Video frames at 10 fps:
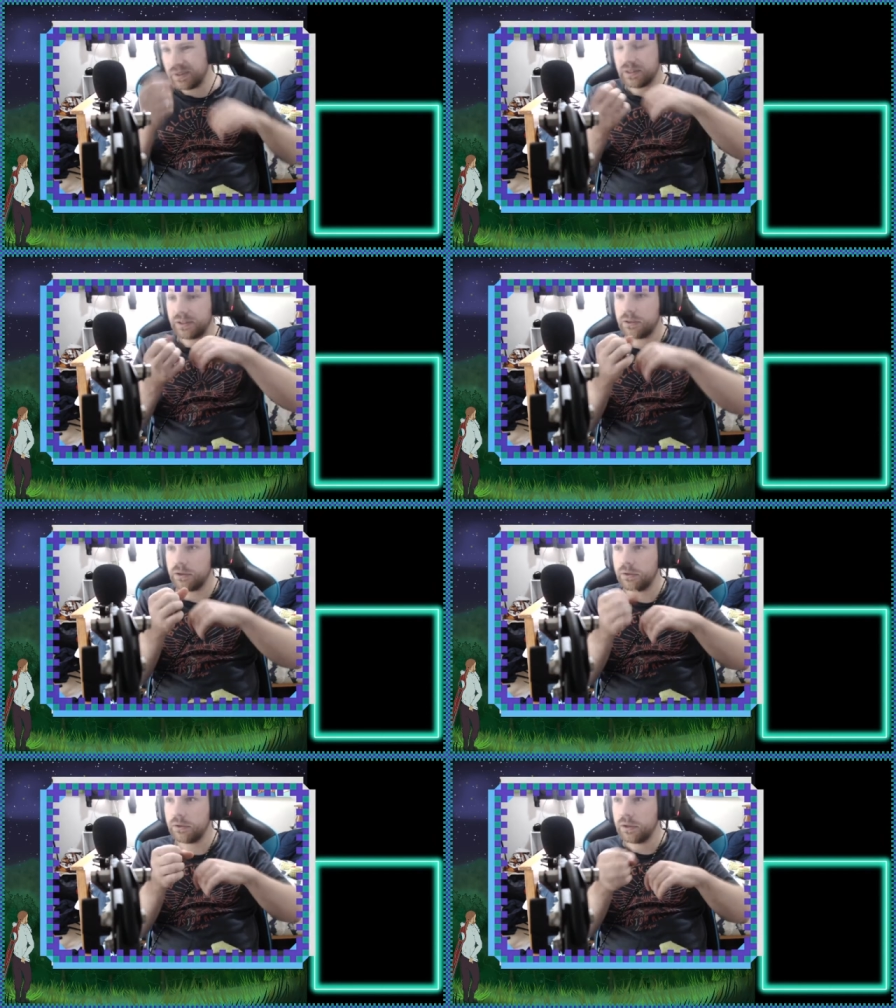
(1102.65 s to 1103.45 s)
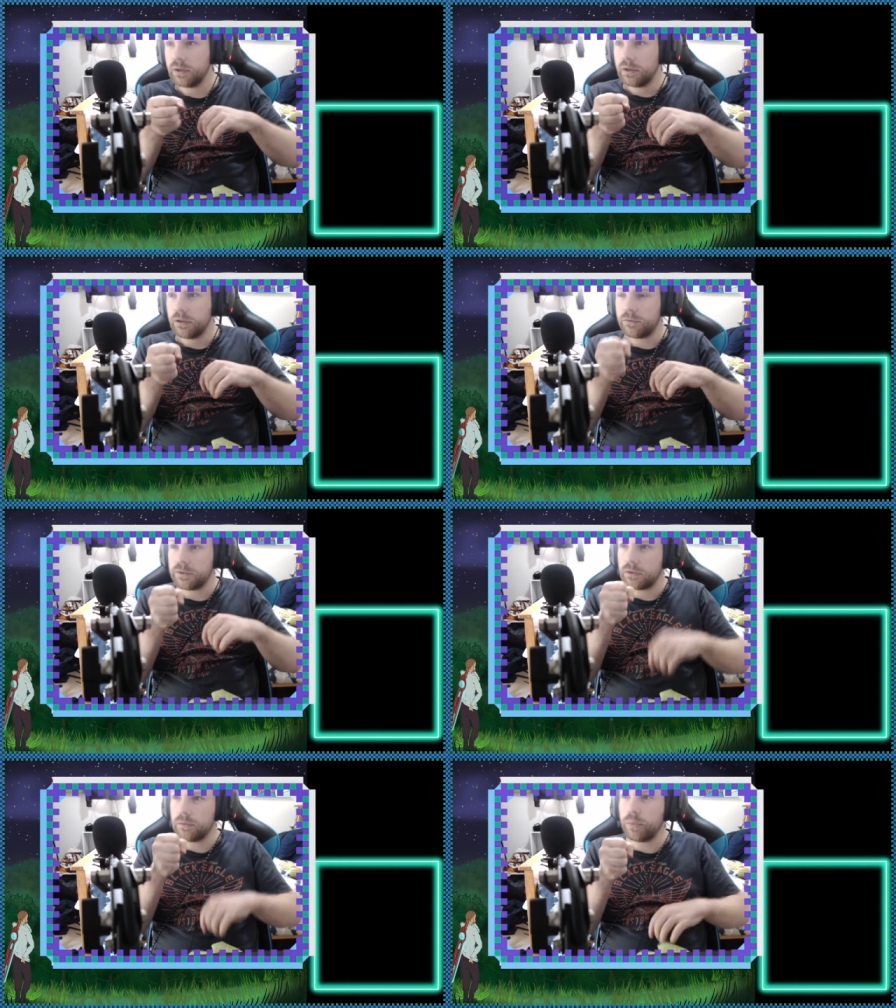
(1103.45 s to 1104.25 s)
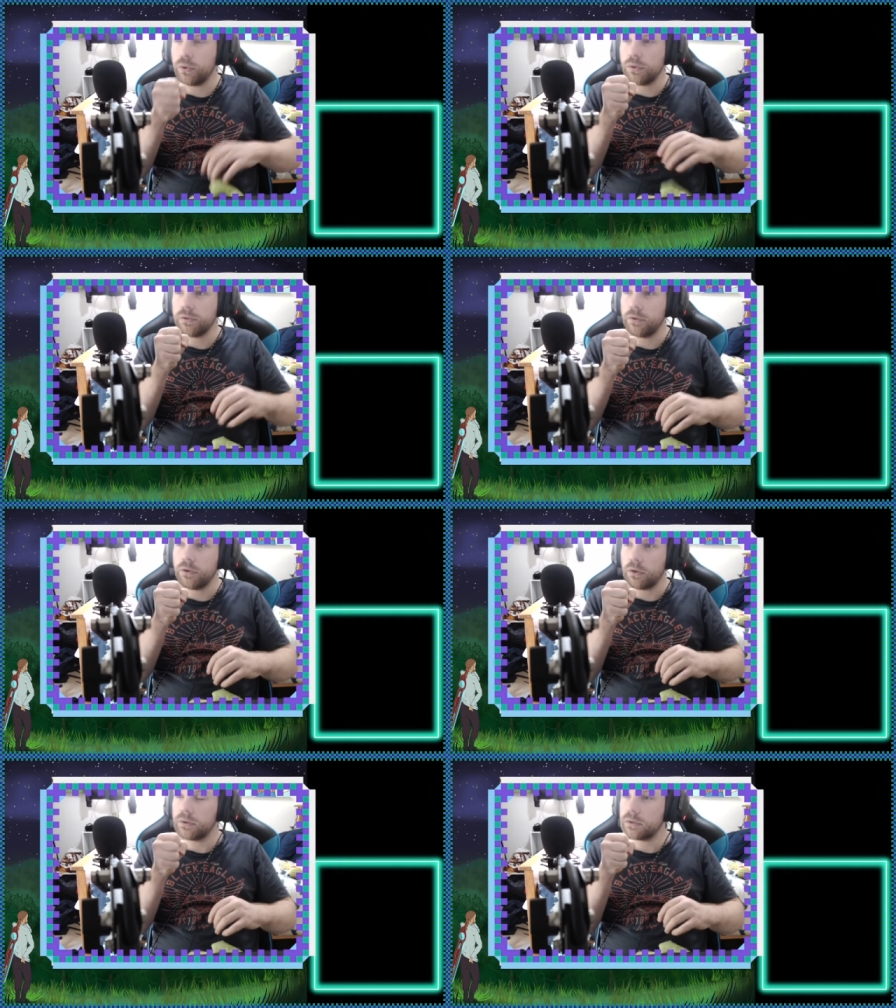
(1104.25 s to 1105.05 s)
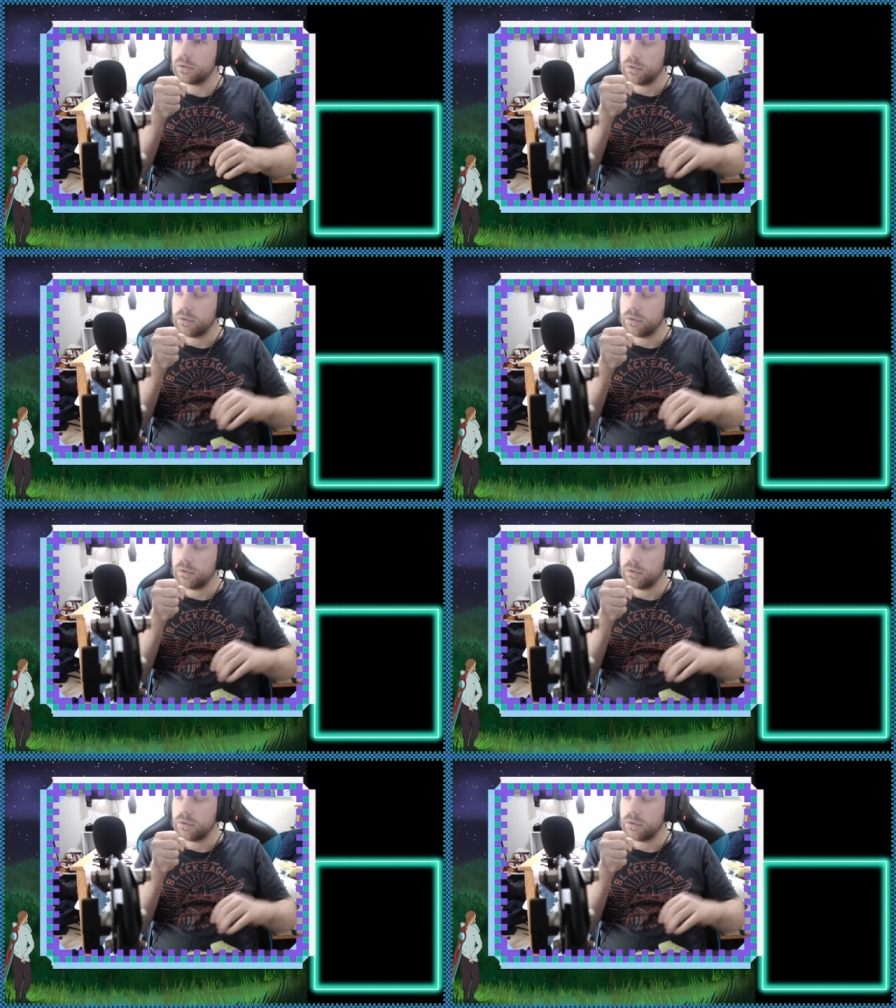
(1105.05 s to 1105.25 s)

like the physical ball of the knot,